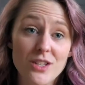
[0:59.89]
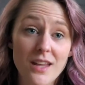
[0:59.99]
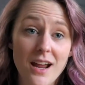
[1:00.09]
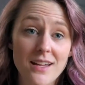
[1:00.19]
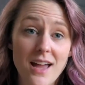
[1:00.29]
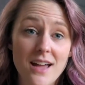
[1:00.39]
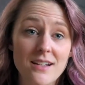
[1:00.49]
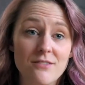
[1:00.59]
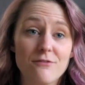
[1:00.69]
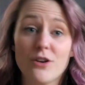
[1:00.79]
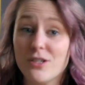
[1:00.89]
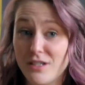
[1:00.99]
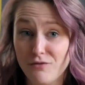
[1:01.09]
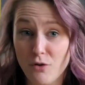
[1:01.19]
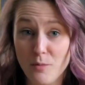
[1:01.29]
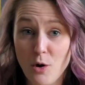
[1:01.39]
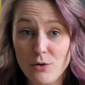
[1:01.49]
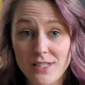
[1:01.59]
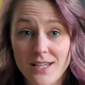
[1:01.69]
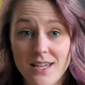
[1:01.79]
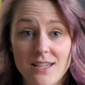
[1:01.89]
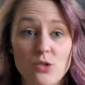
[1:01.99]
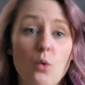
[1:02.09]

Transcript: that I get first and foremost is,